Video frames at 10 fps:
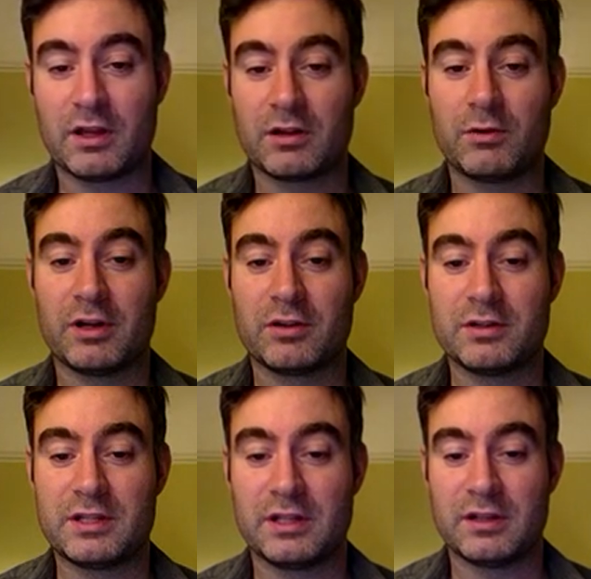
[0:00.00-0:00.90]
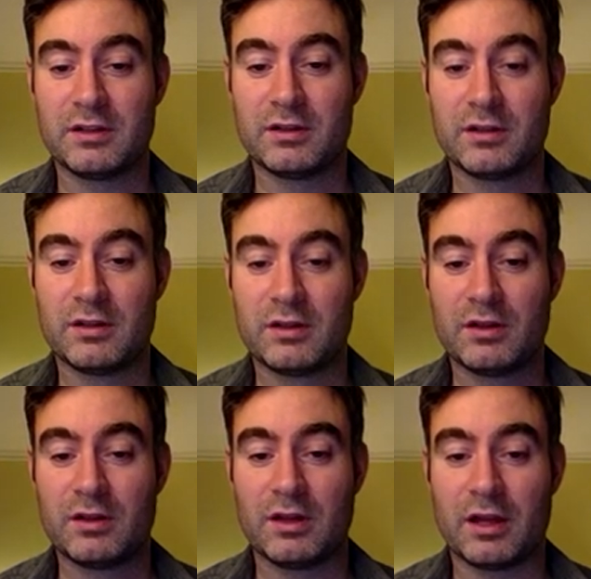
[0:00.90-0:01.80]
quite good here.
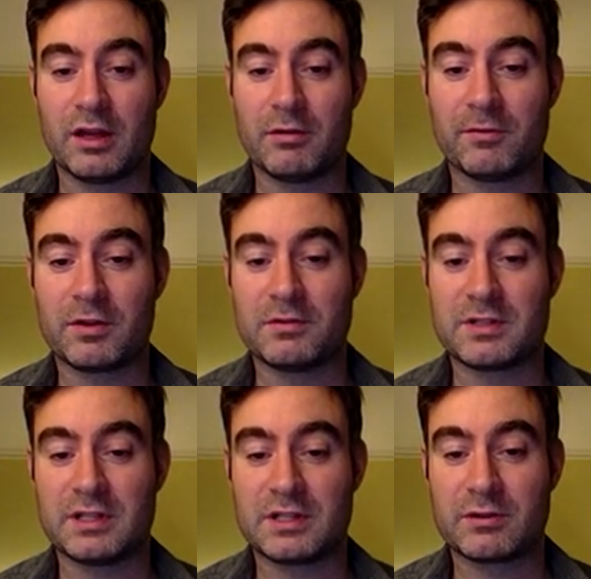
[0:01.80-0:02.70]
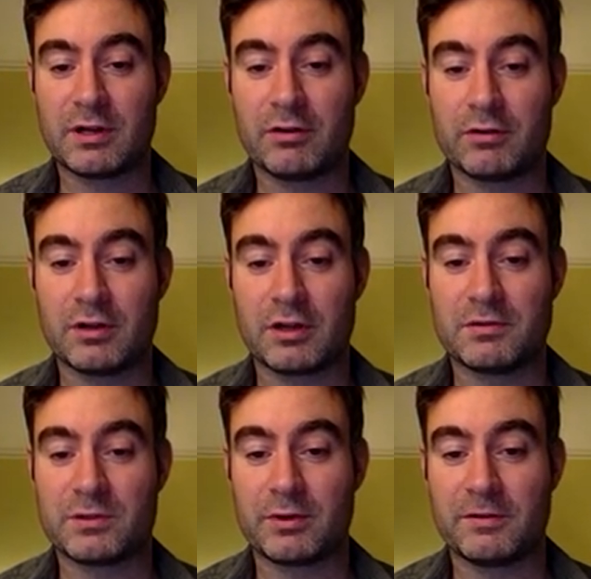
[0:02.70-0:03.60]
If it goes to this square, it could go
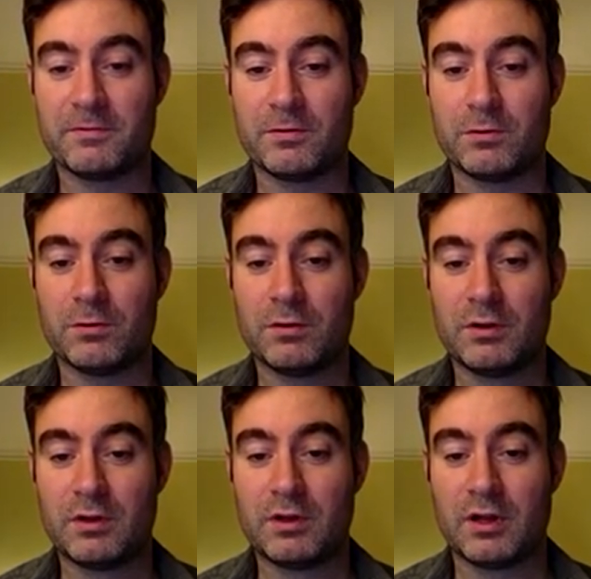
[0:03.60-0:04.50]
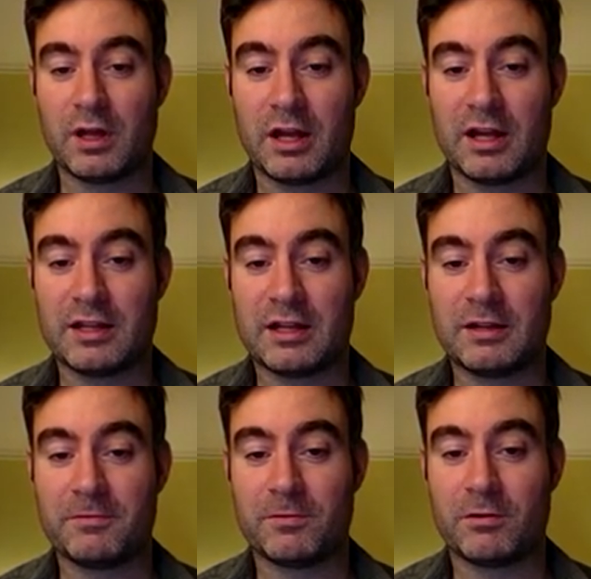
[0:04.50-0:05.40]
to a4, and then
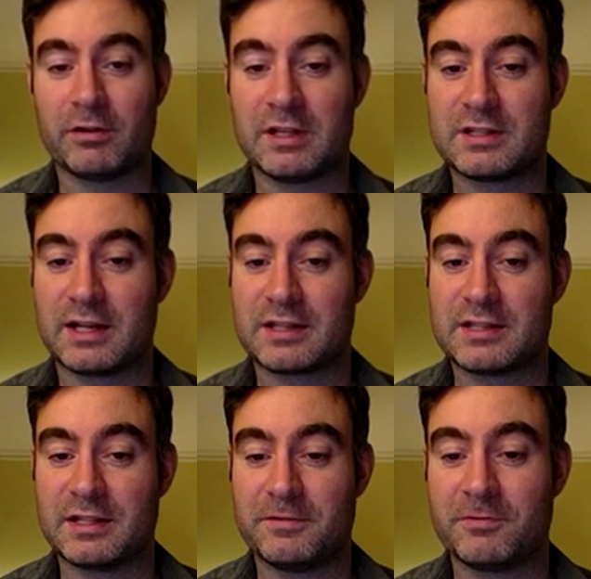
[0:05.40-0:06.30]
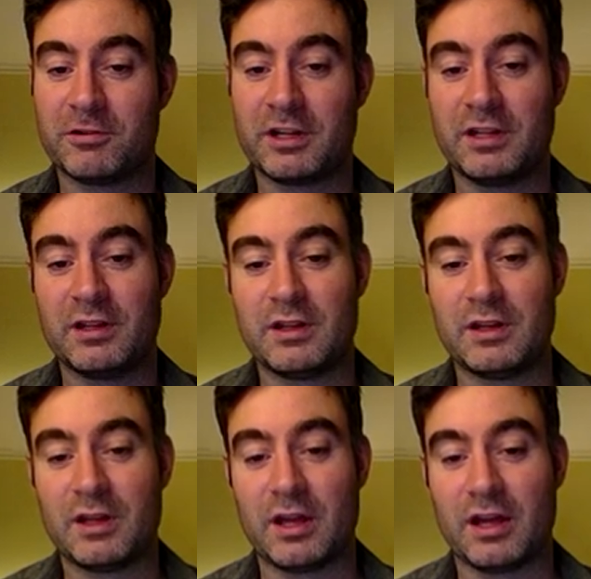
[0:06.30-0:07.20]
a4, it attacks c3.
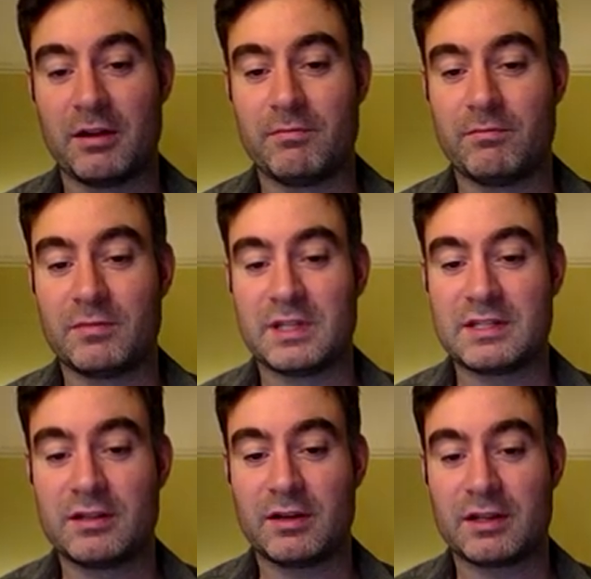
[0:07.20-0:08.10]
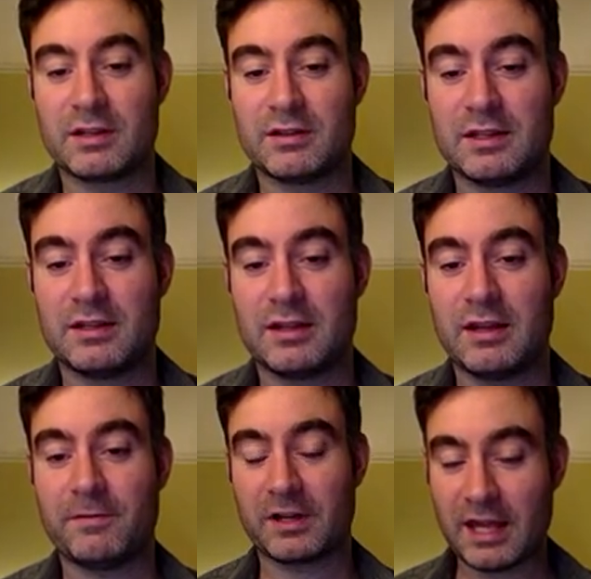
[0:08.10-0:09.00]
This knight could,
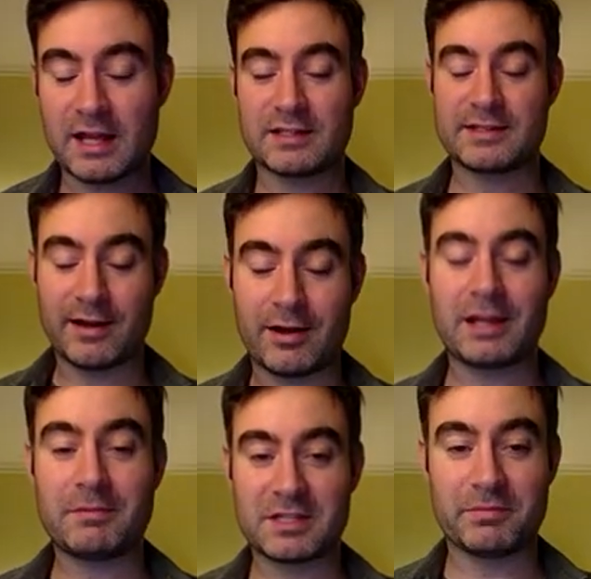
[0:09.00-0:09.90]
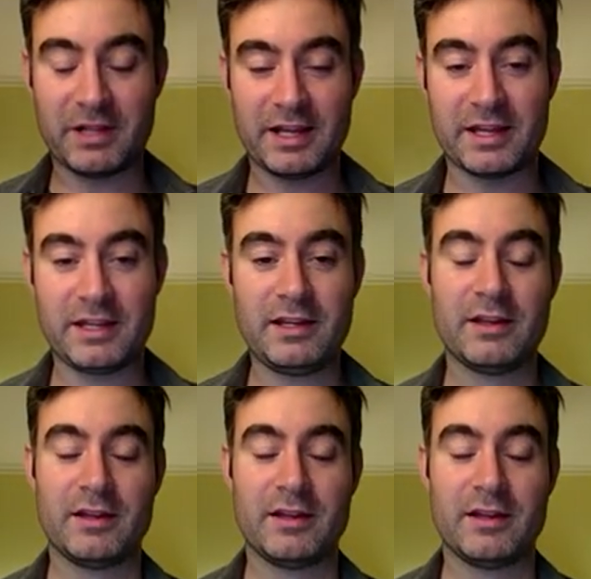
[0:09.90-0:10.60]
if I get time to play,